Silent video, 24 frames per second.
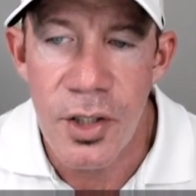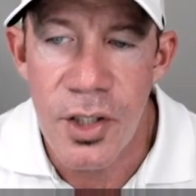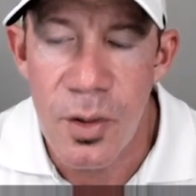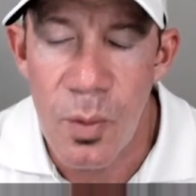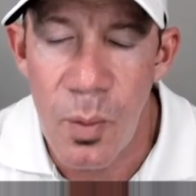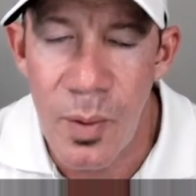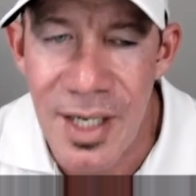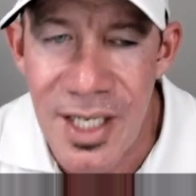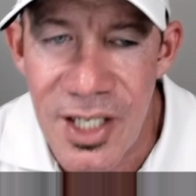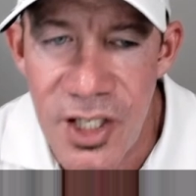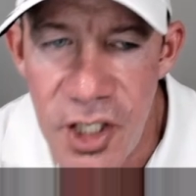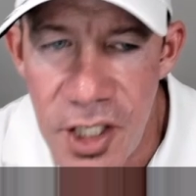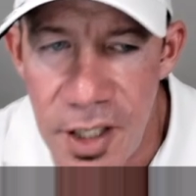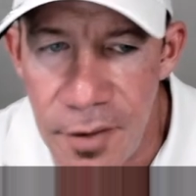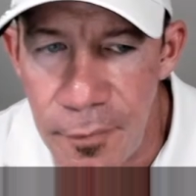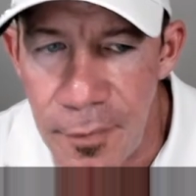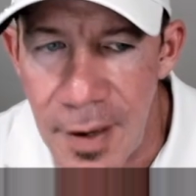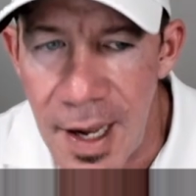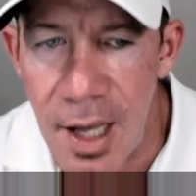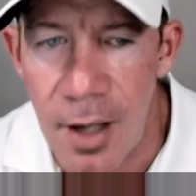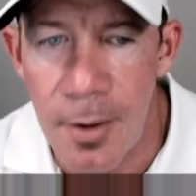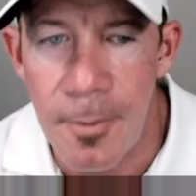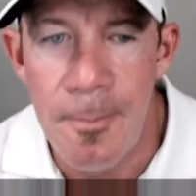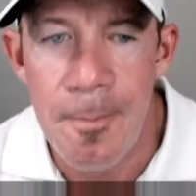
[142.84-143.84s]
So what is G F A
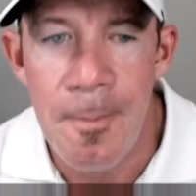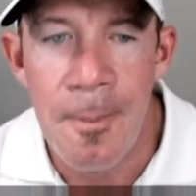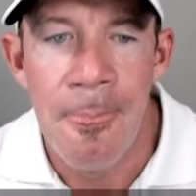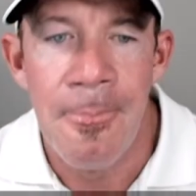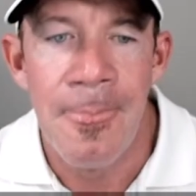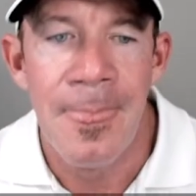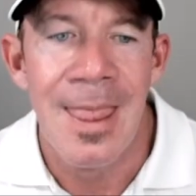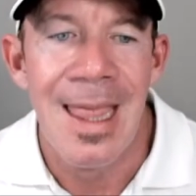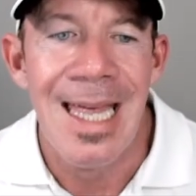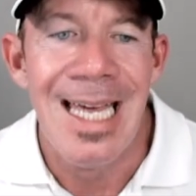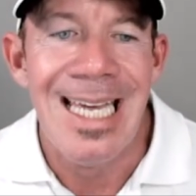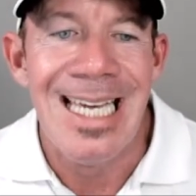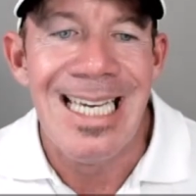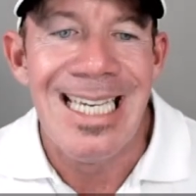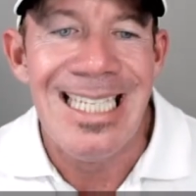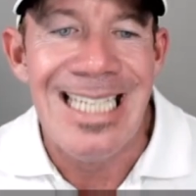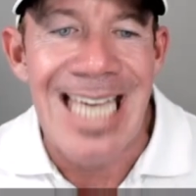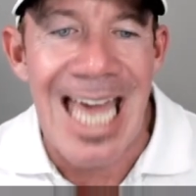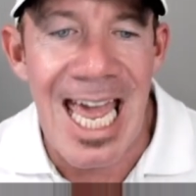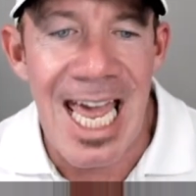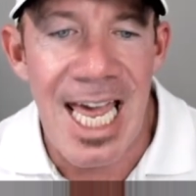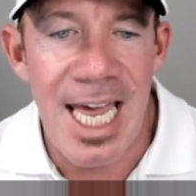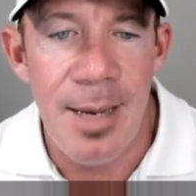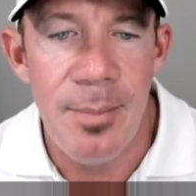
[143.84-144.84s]
L?
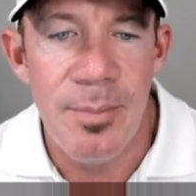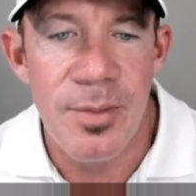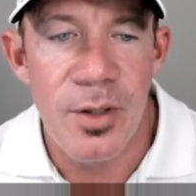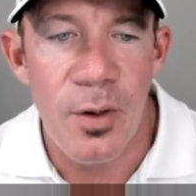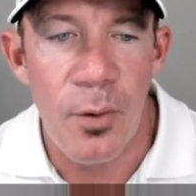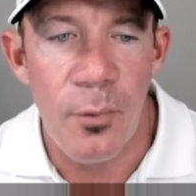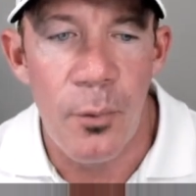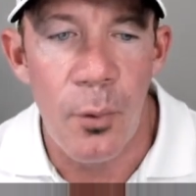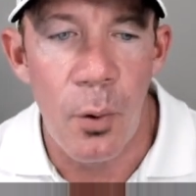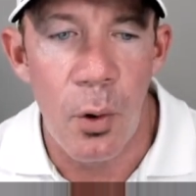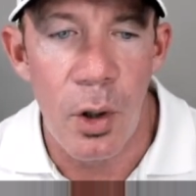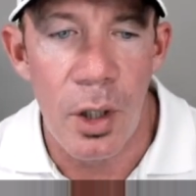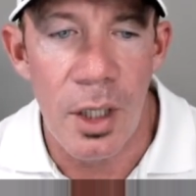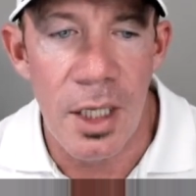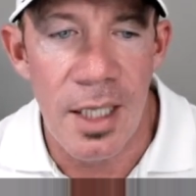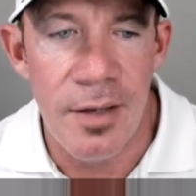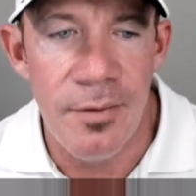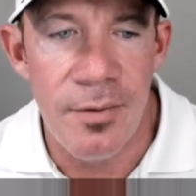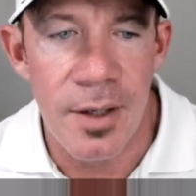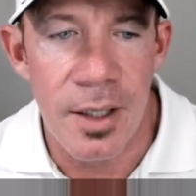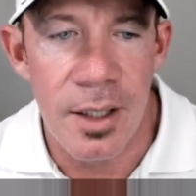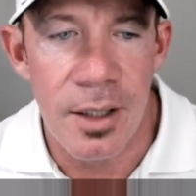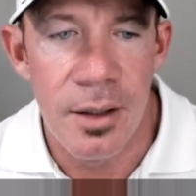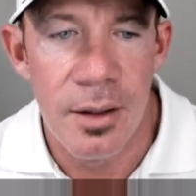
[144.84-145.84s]
Games for a
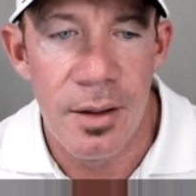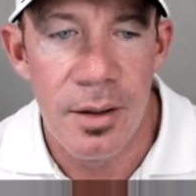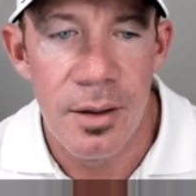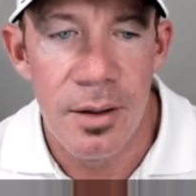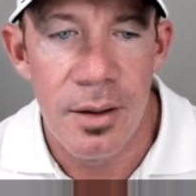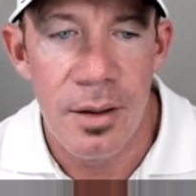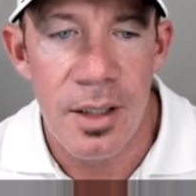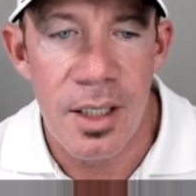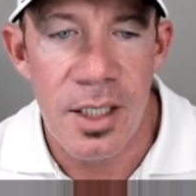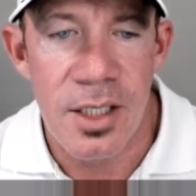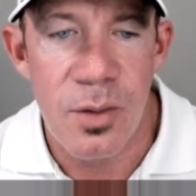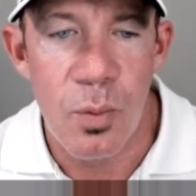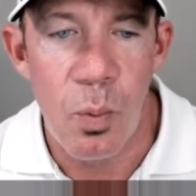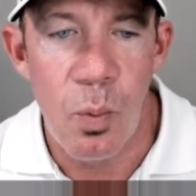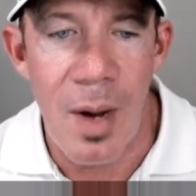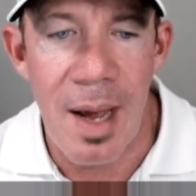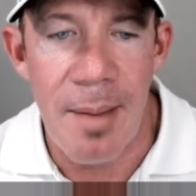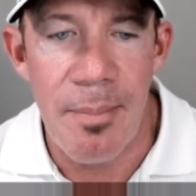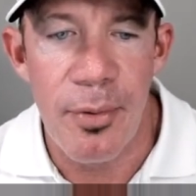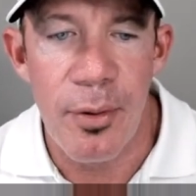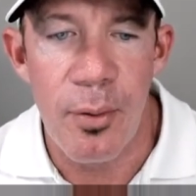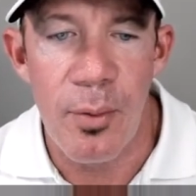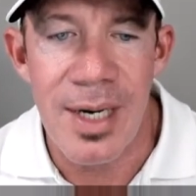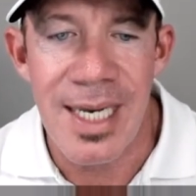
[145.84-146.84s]
Living. It's
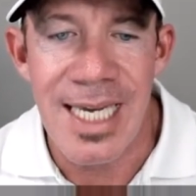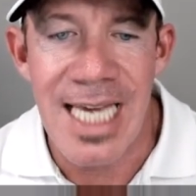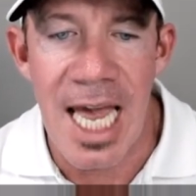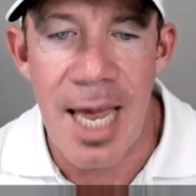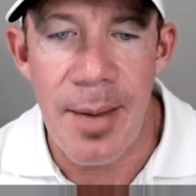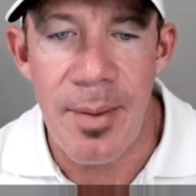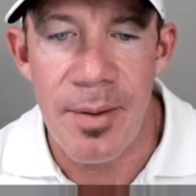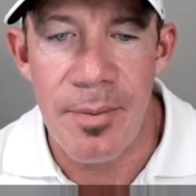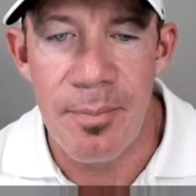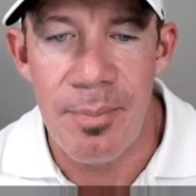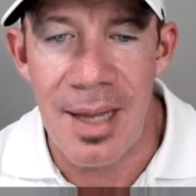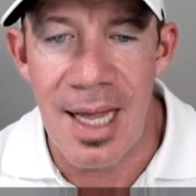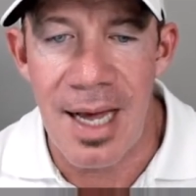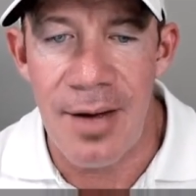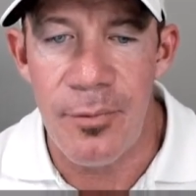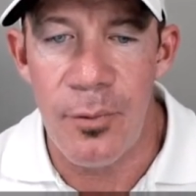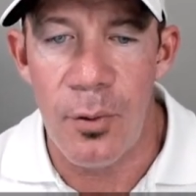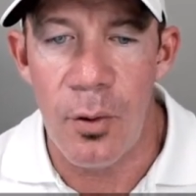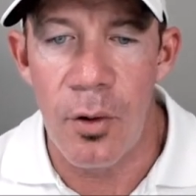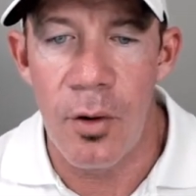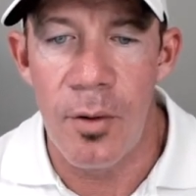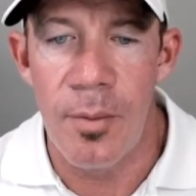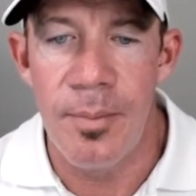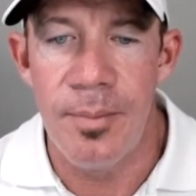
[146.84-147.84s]
web three gaming
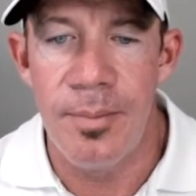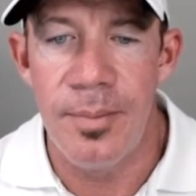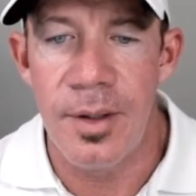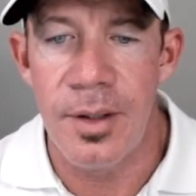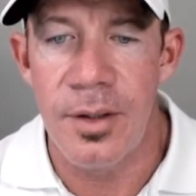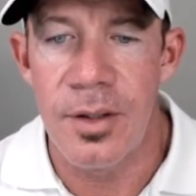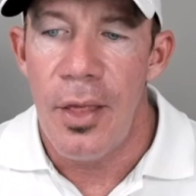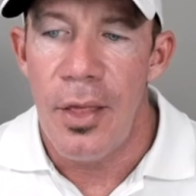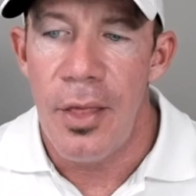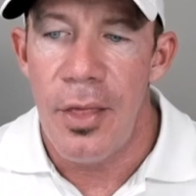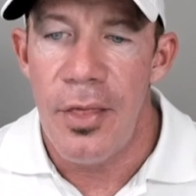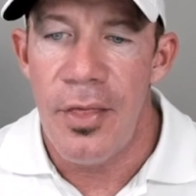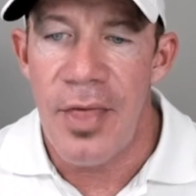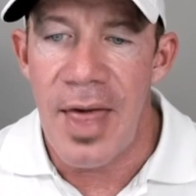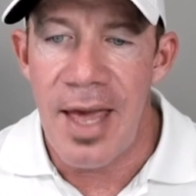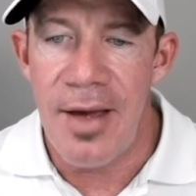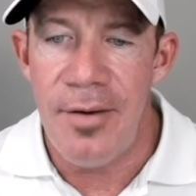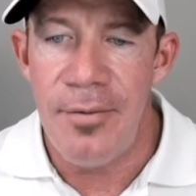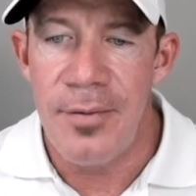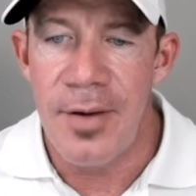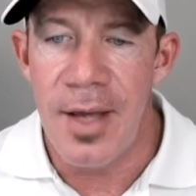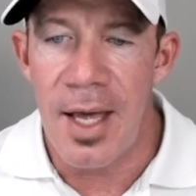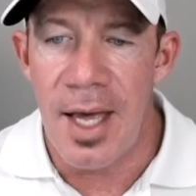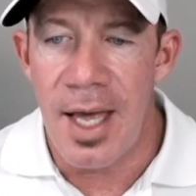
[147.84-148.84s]
platform.
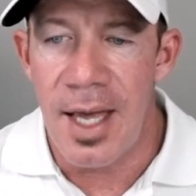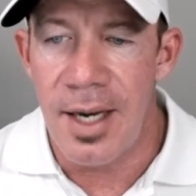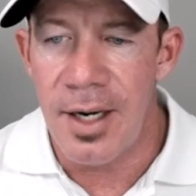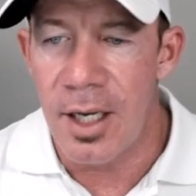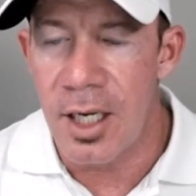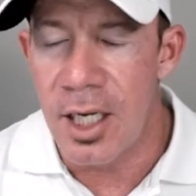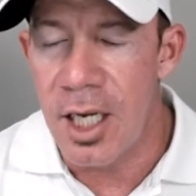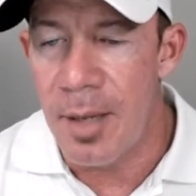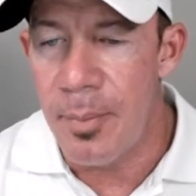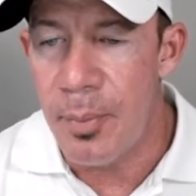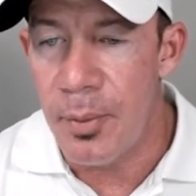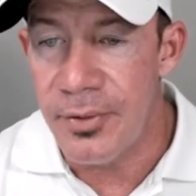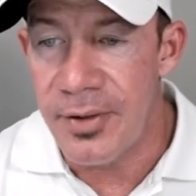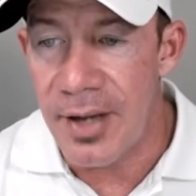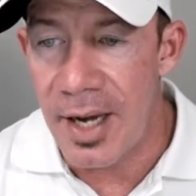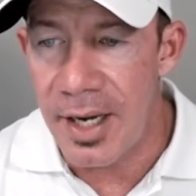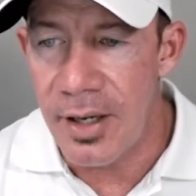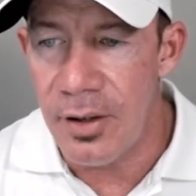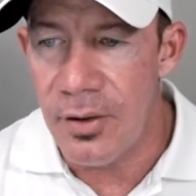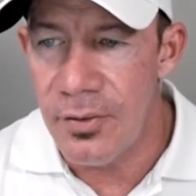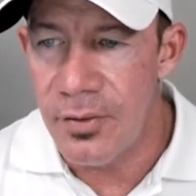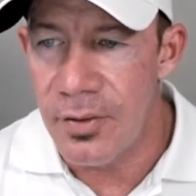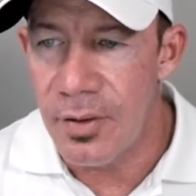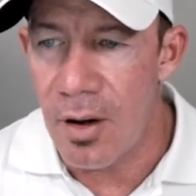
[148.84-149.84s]
They've got a couple
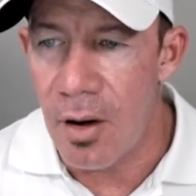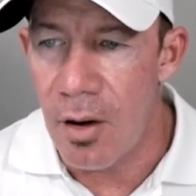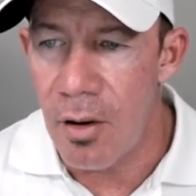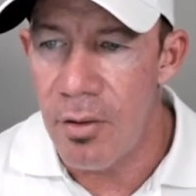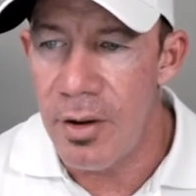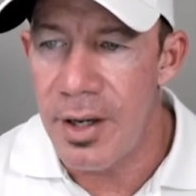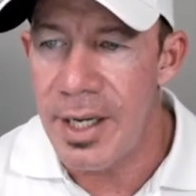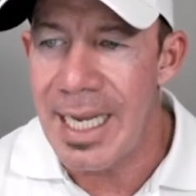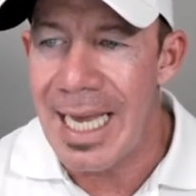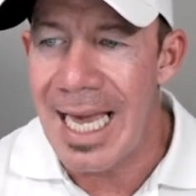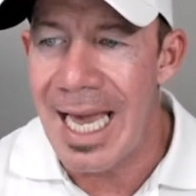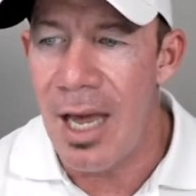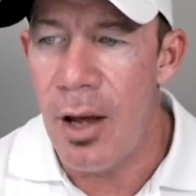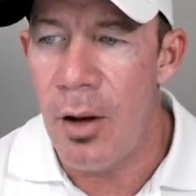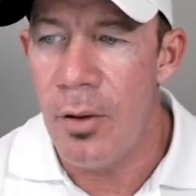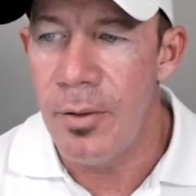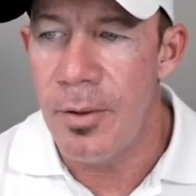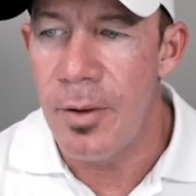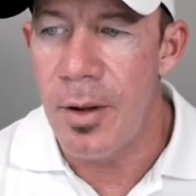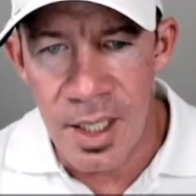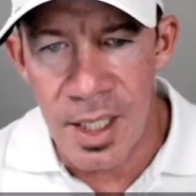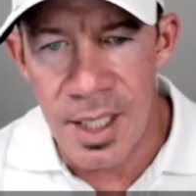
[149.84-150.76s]
titles already out.